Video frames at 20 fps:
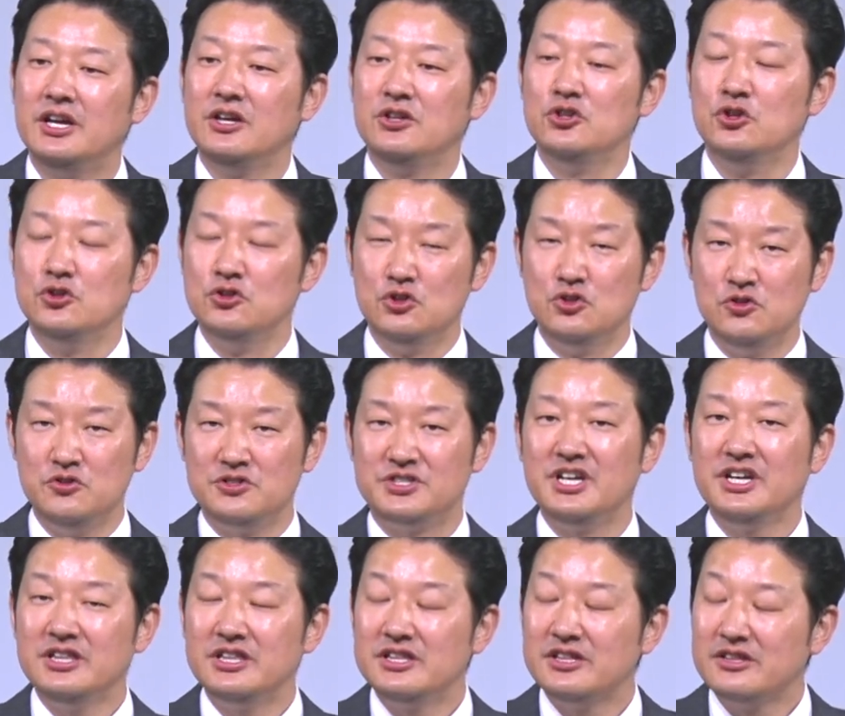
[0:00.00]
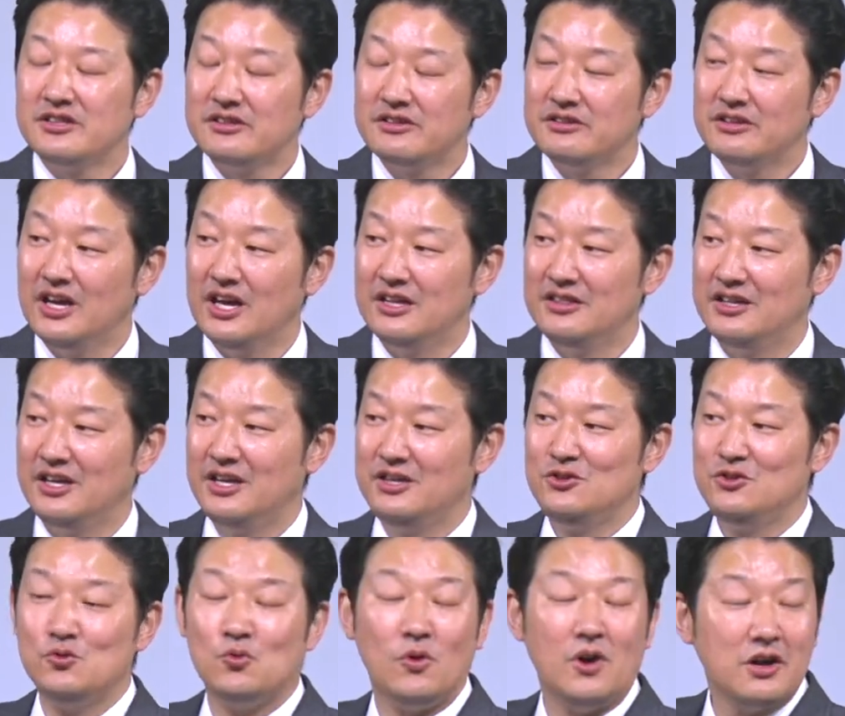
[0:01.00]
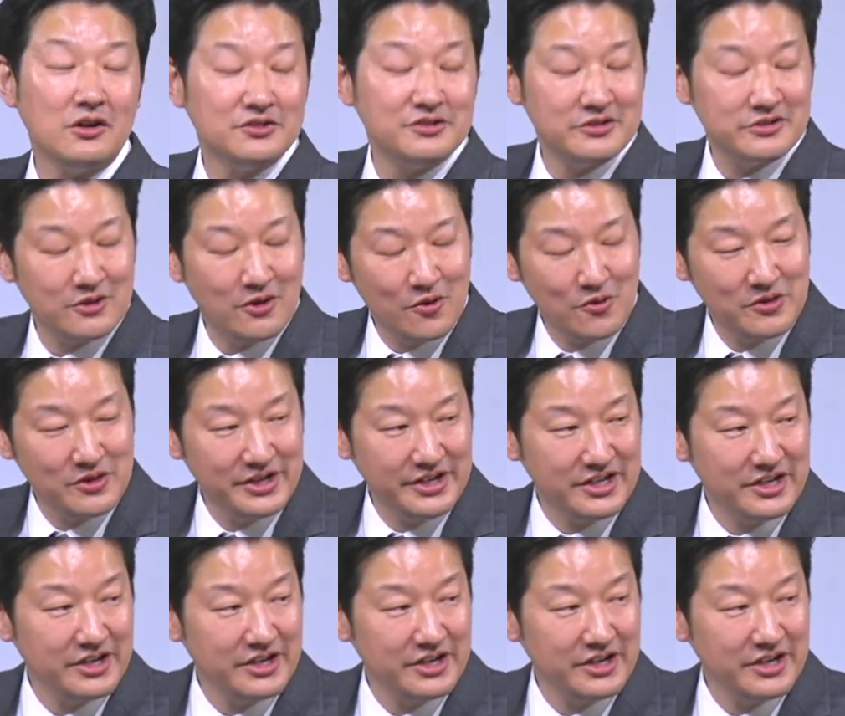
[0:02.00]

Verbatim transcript: You use it, and then you walk slowly.